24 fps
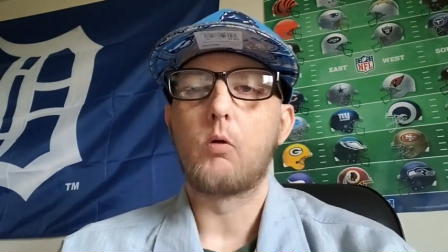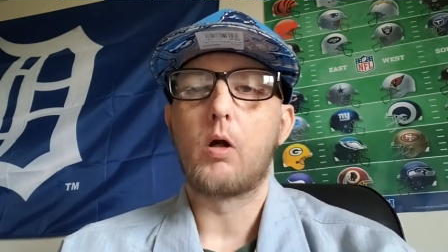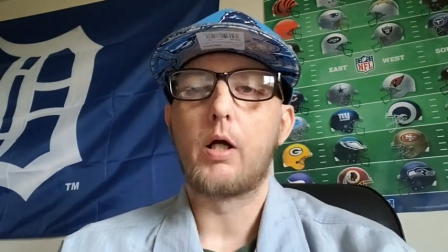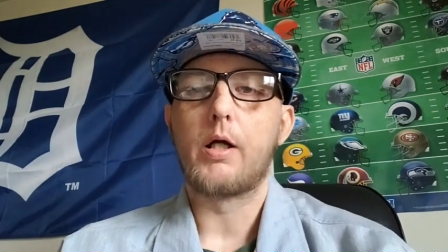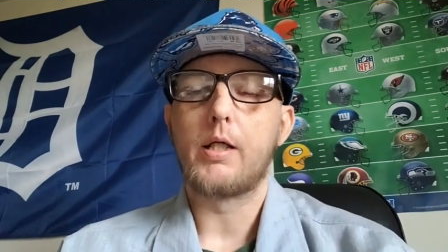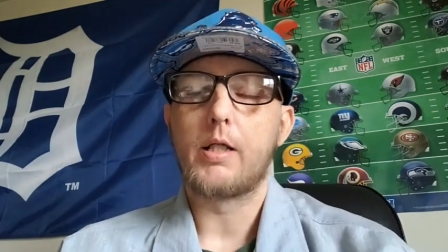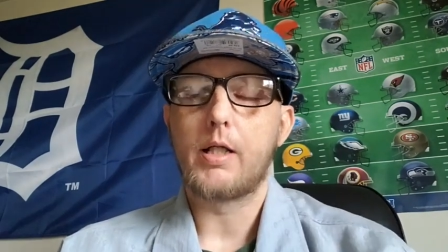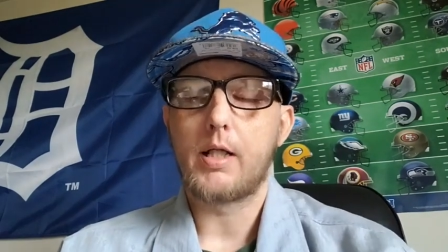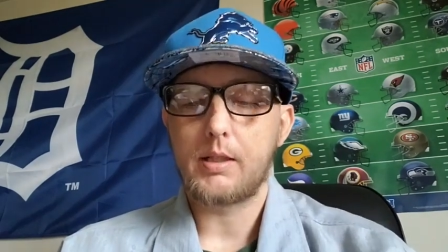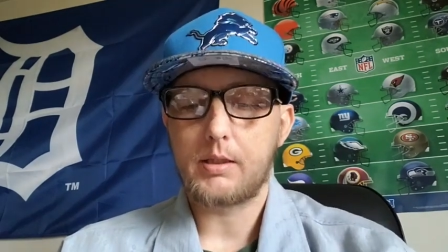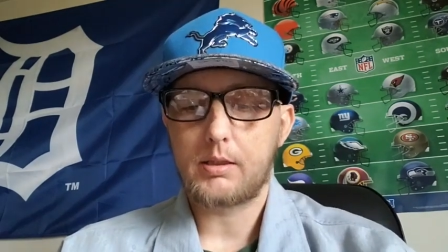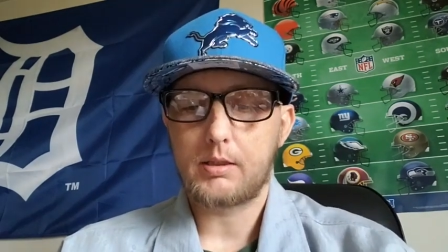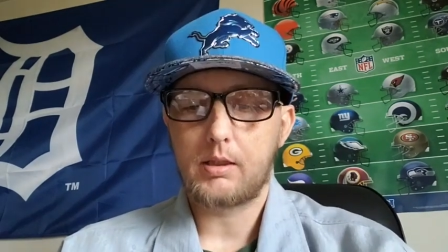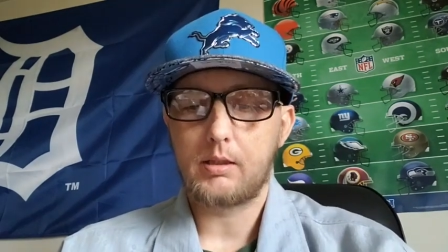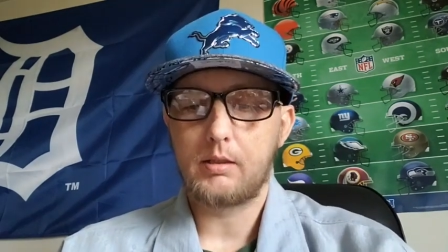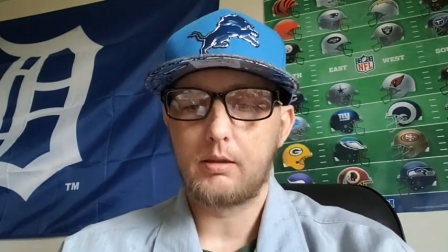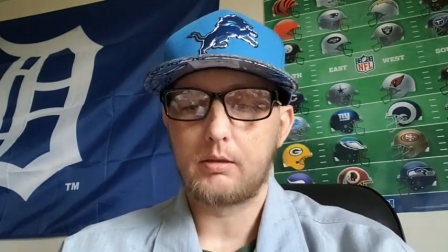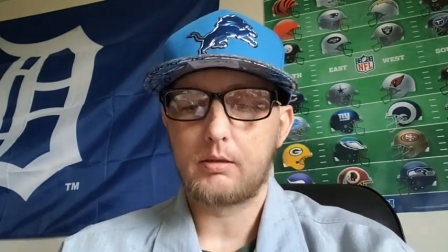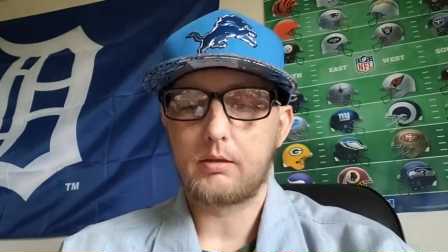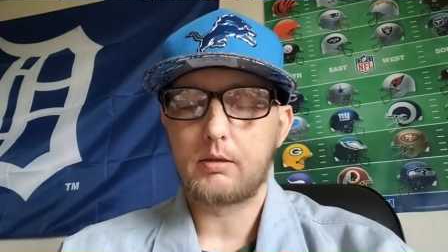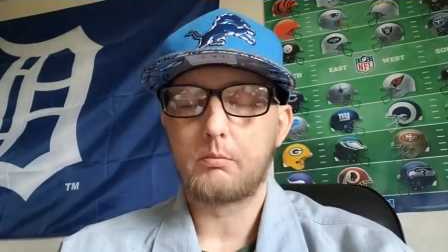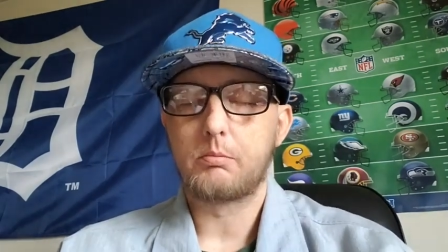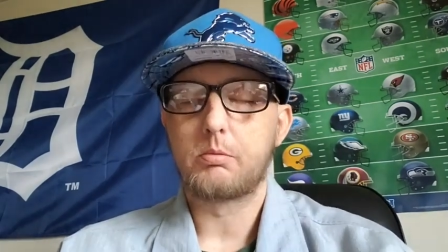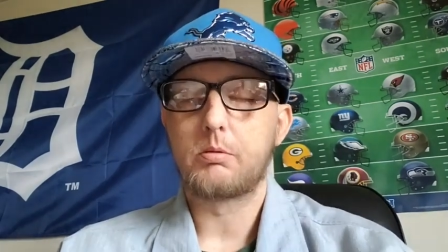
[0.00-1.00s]
right next to
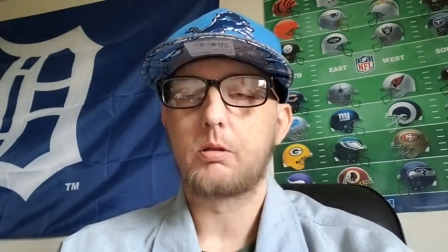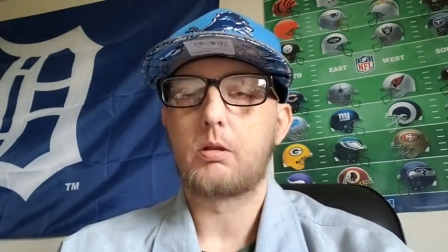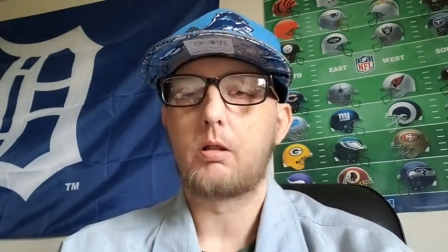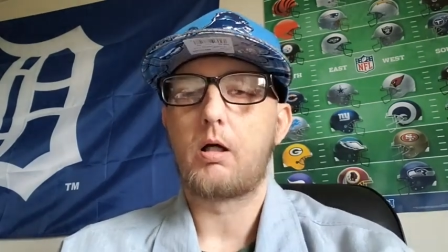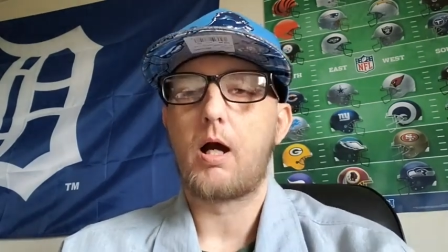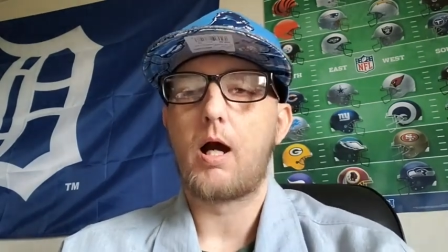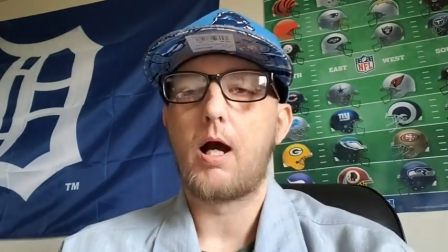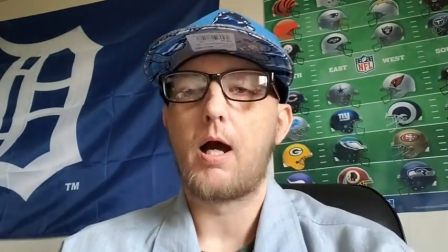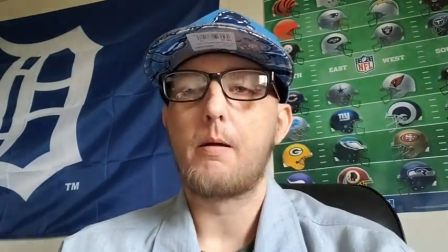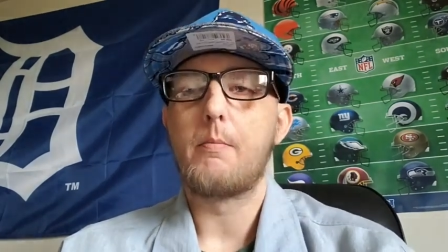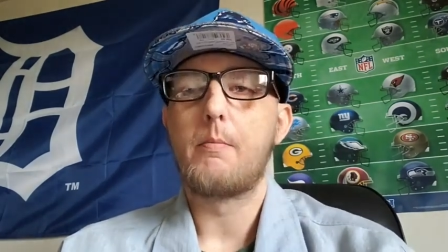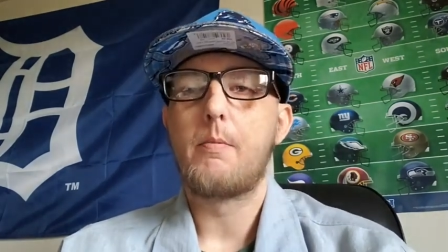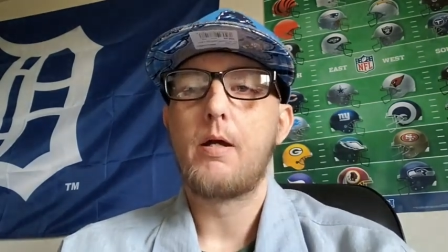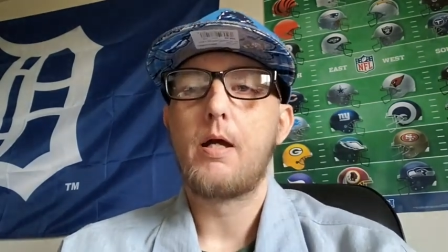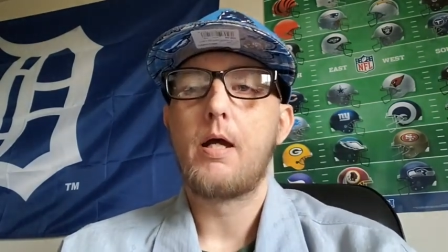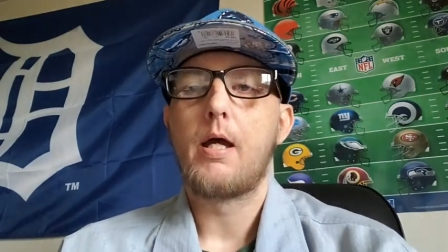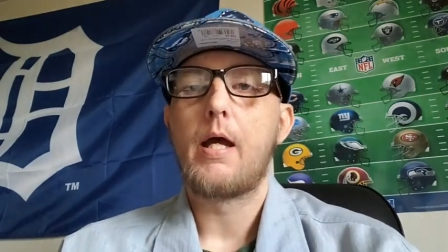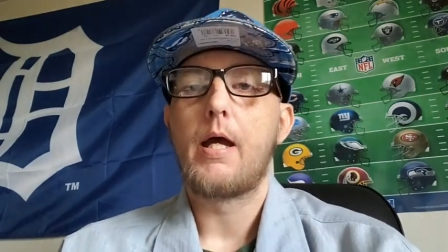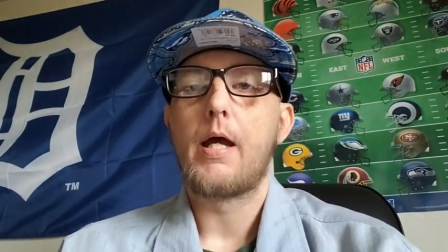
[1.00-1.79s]
the subscribe,